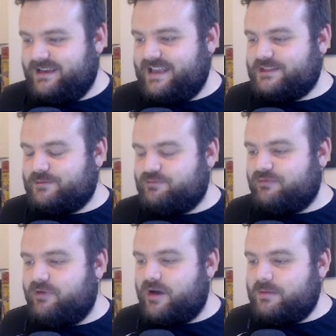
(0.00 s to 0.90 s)
It's
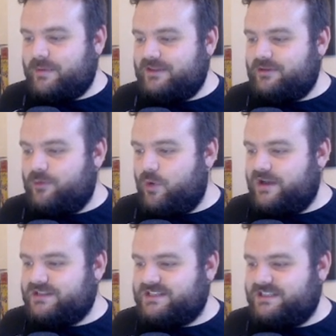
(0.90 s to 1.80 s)
probably the
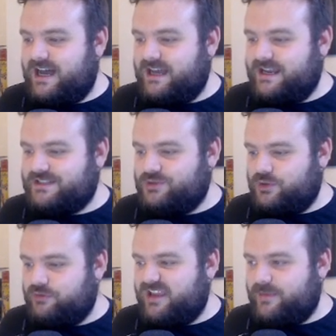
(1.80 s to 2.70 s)
worst Dalek
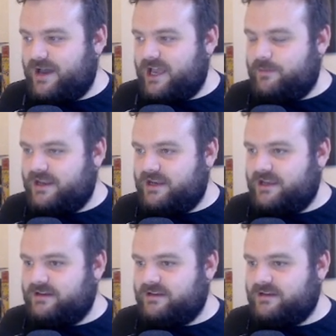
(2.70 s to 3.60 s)
story in my
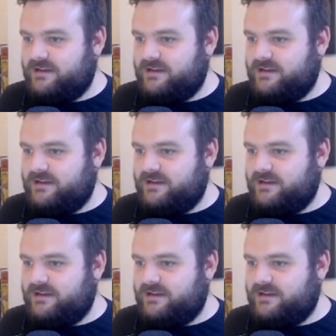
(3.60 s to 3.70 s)
opinion.